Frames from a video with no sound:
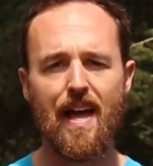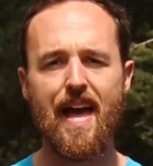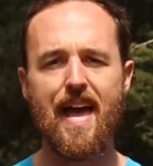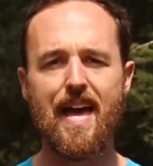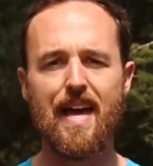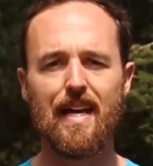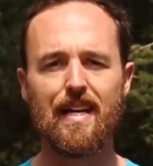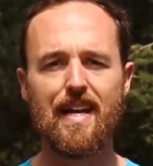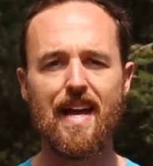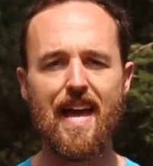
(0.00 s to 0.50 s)

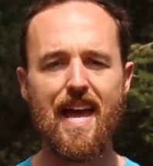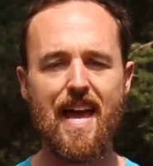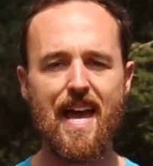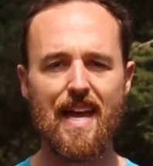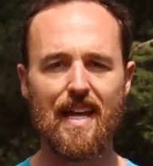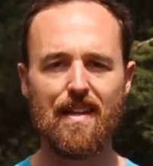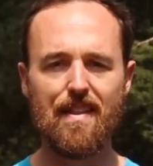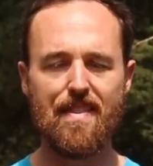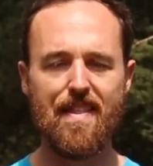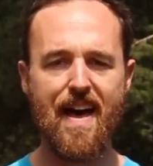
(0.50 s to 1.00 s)
And
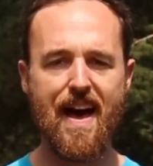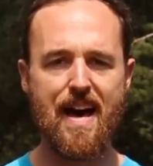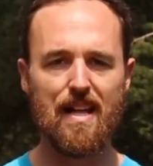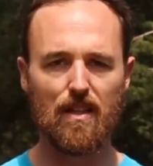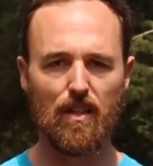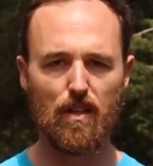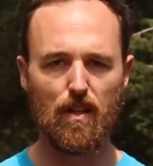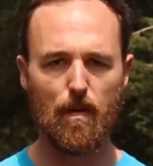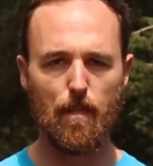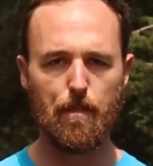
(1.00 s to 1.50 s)
in that
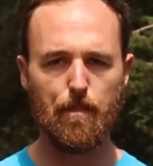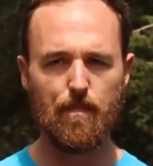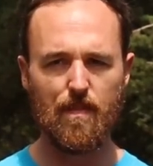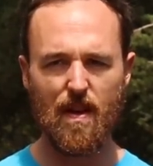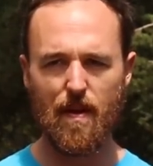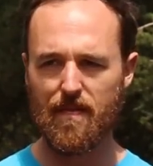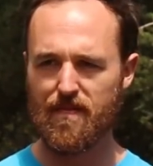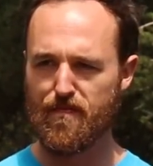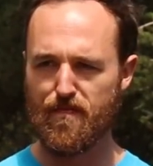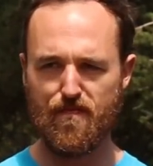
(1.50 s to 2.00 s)
little
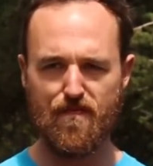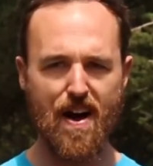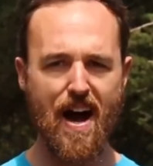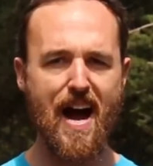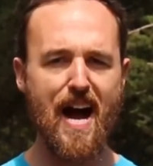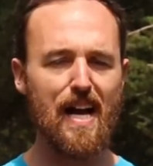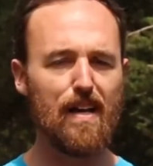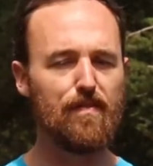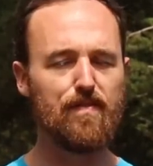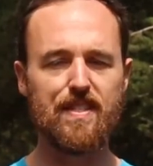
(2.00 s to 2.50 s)

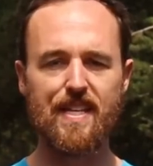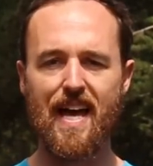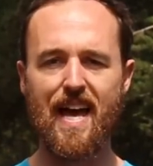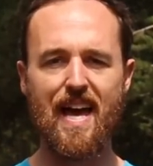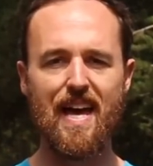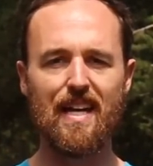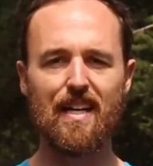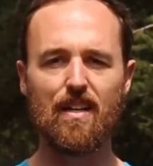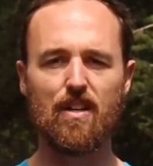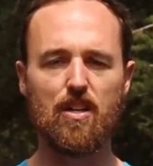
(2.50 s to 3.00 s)
Five,
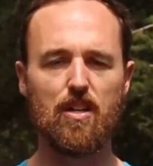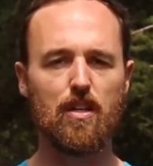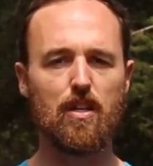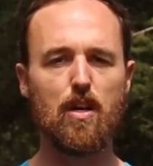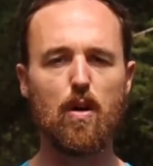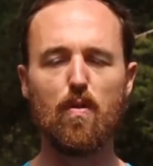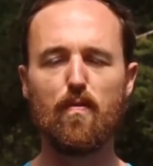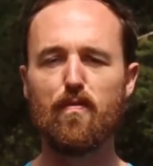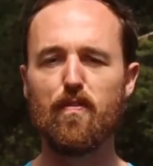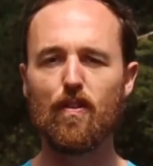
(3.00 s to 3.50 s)
ten, it could
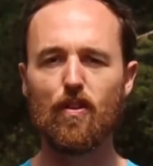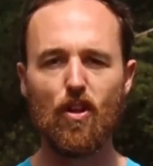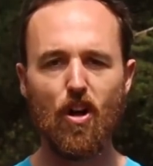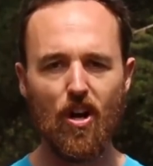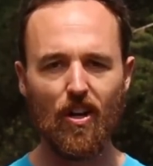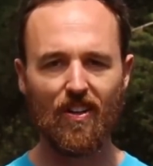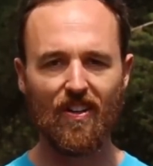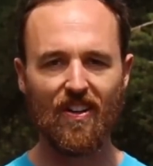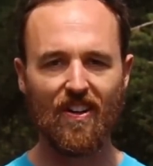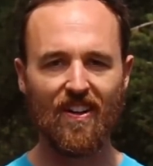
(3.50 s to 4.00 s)
go for
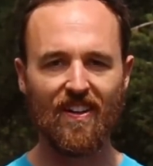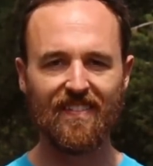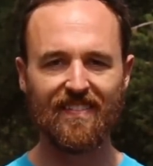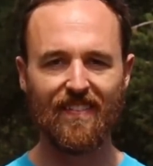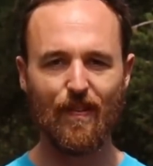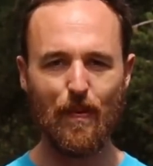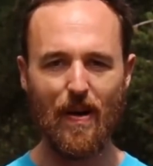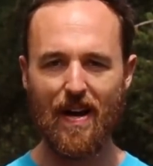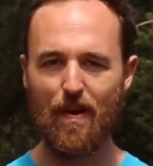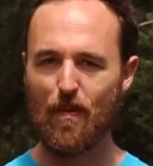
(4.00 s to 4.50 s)
longer,
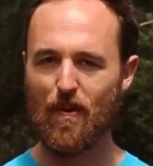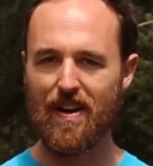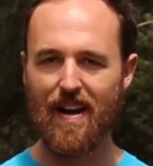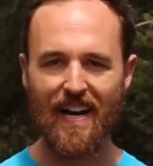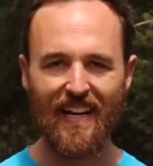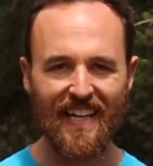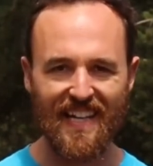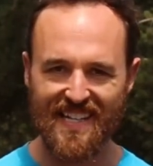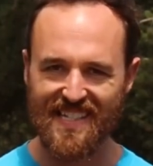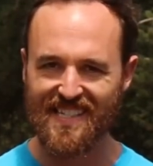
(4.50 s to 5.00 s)
right? We're
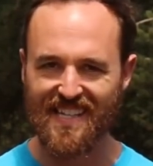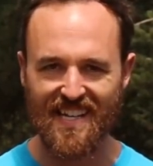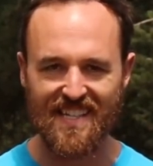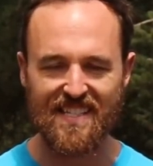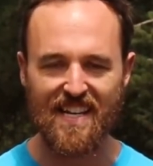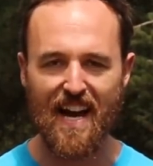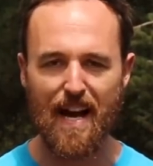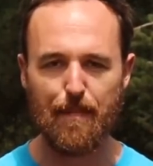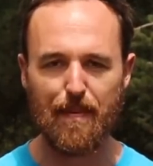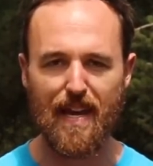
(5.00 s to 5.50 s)
not gonna set a
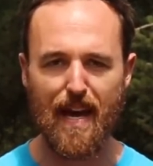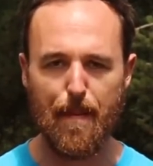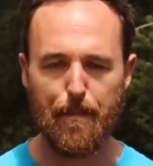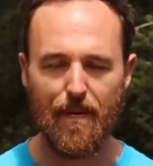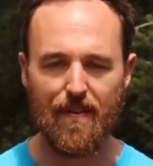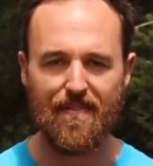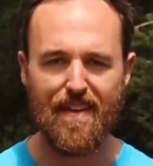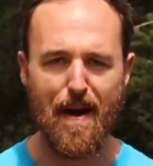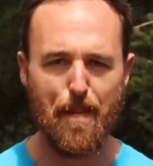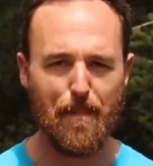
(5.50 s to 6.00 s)
time cap
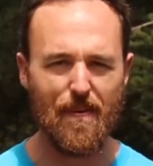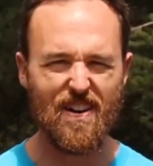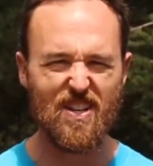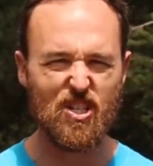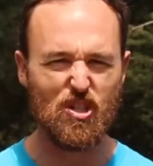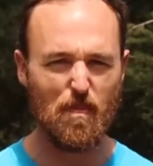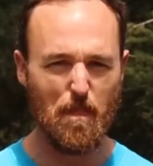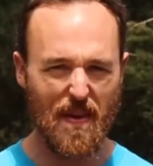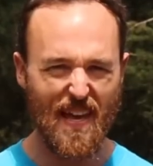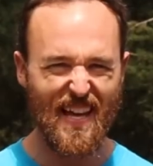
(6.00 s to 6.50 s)
on that, but it
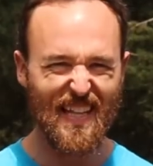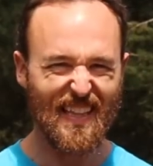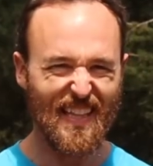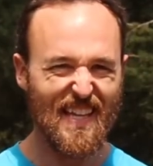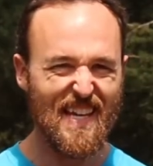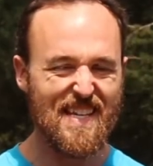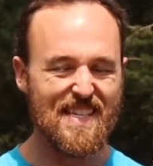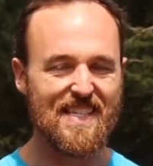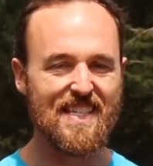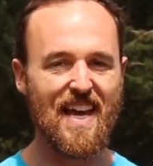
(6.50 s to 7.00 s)
should be at
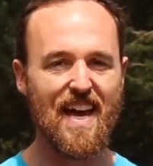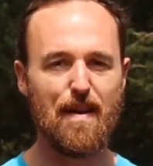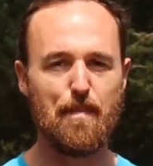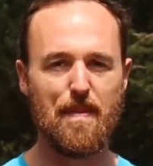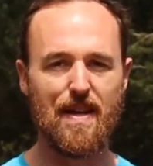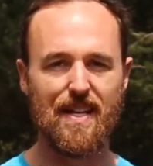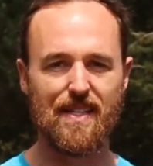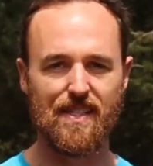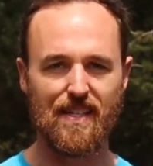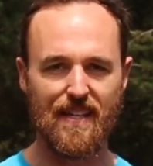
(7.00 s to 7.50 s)
least 10
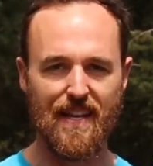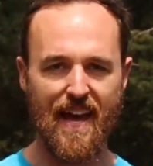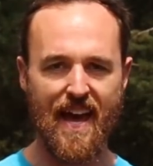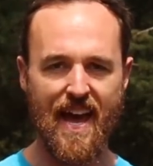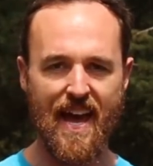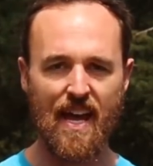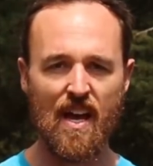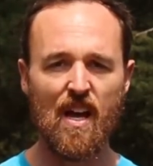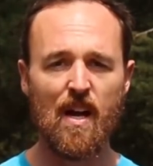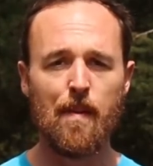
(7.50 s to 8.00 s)
minutes a
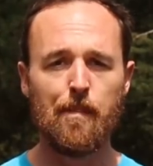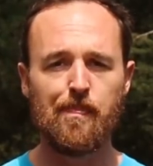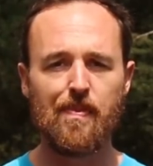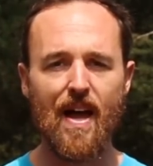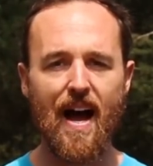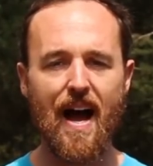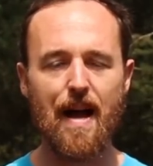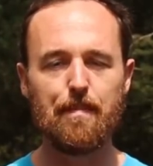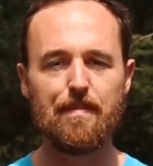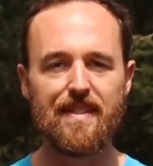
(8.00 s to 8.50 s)
day
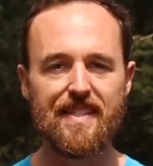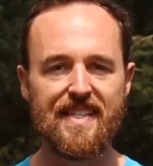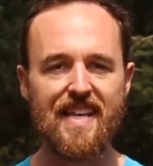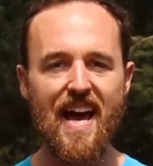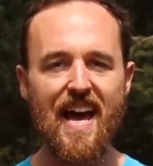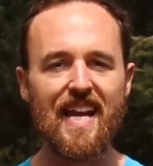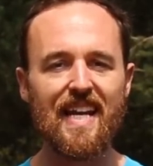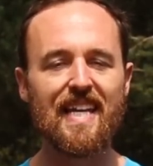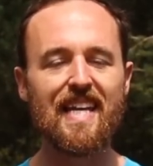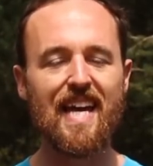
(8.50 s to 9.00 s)
I'm
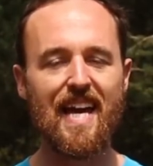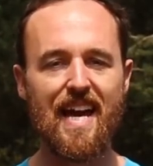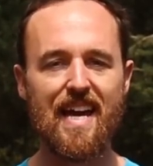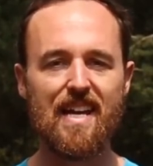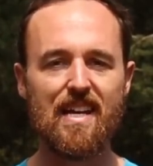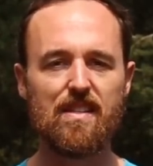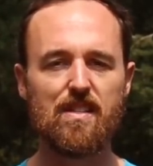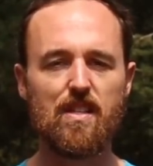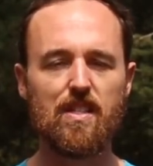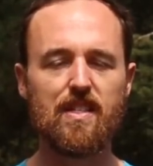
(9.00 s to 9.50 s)

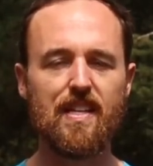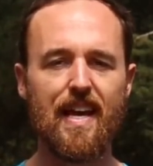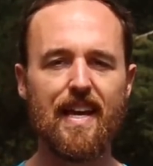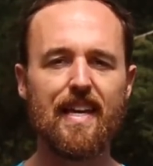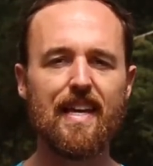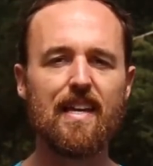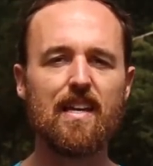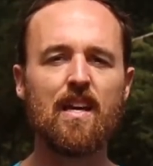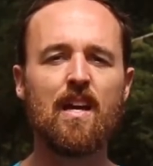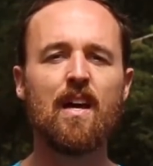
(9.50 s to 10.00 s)
dedicated to
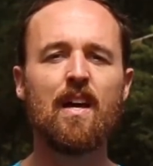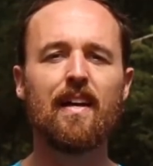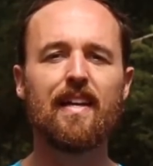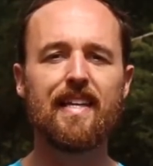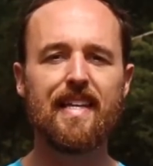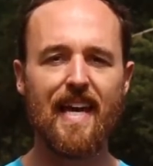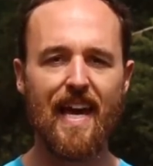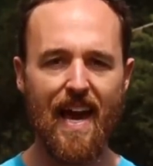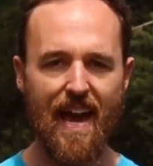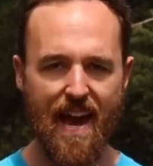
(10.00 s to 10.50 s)
taking
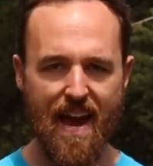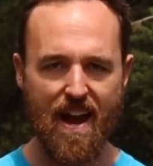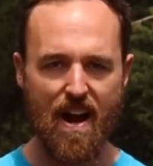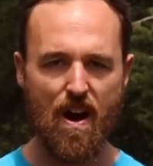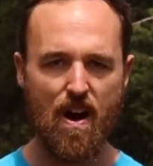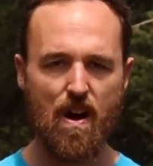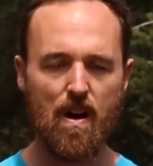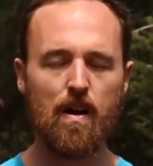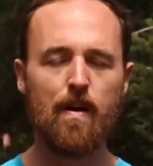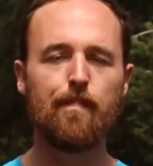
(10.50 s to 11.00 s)

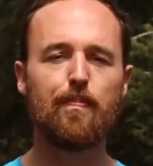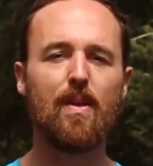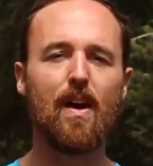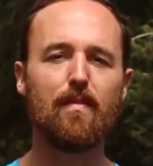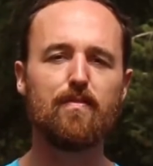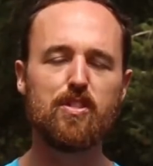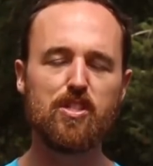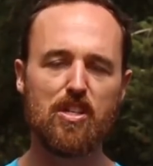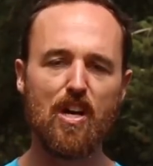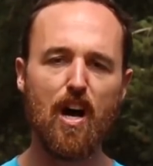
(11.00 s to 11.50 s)
care
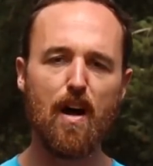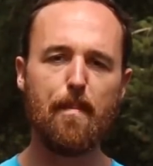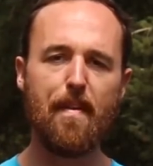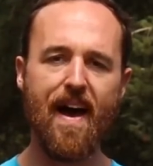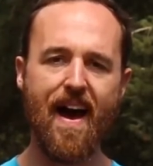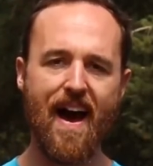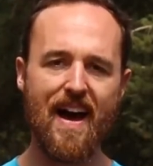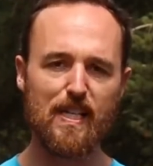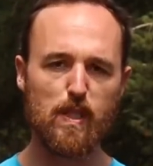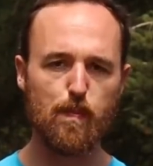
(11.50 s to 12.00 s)
of some
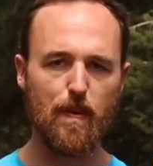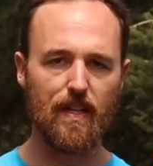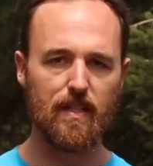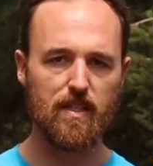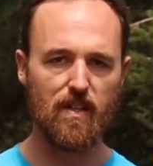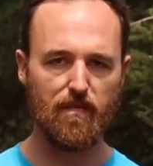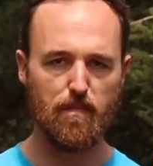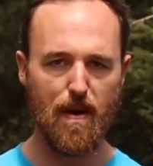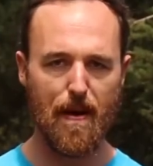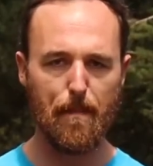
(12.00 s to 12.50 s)

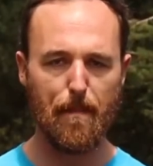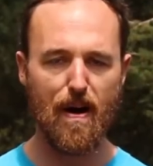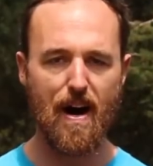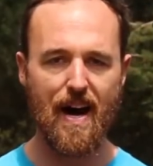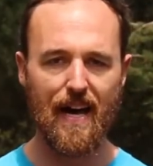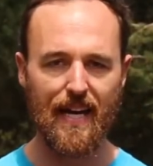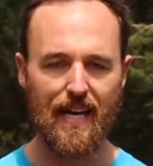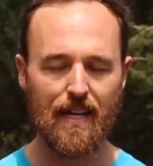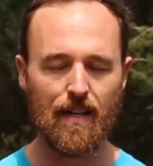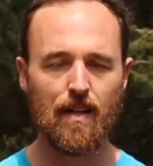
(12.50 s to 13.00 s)
aspect of my
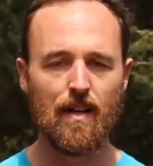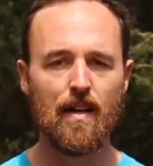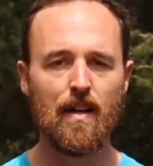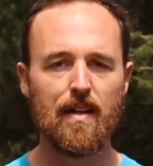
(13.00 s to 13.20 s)
body.